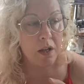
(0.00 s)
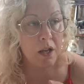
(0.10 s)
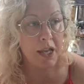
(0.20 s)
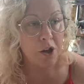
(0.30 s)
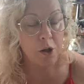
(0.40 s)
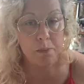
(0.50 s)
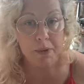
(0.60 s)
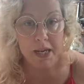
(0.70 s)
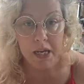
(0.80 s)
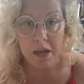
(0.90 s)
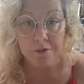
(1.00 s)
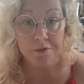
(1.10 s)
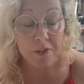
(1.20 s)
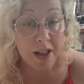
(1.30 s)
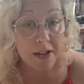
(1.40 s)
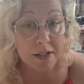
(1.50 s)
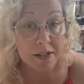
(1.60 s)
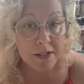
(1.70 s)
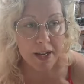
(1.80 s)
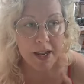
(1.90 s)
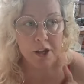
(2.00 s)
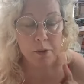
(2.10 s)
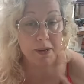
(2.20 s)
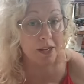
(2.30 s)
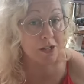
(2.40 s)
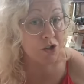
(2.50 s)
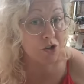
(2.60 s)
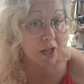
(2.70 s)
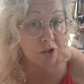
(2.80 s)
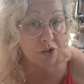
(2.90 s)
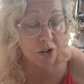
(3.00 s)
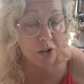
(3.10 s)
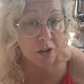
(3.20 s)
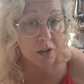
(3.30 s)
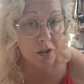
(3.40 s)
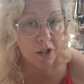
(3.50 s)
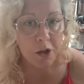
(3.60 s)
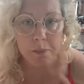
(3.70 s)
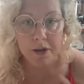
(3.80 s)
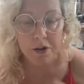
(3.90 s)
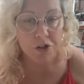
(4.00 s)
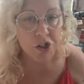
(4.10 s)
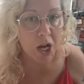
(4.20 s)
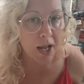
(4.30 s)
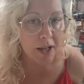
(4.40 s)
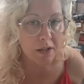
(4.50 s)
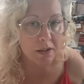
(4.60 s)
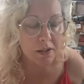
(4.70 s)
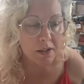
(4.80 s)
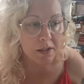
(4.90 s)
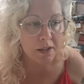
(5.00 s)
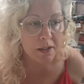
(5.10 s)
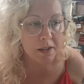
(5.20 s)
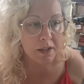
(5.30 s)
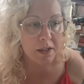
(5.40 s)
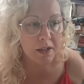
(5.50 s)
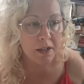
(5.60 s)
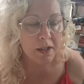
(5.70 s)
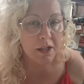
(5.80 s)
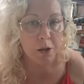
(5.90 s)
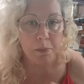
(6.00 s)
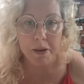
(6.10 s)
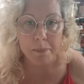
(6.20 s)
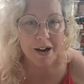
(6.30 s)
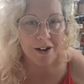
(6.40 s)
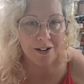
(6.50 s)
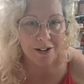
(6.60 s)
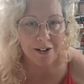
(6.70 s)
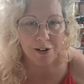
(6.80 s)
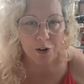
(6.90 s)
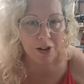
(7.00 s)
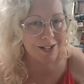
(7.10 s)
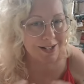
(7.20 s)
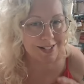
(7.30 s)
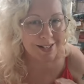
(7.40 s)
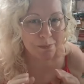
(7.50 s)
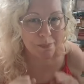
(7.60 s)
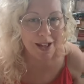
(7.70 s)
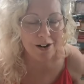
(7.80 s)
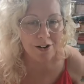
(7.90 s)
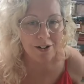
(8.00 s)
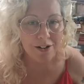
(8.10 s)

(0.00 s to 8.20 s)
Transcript: it could be a friend, it could be a stranger, it could be your child, it could be a parent. It doesn't matter.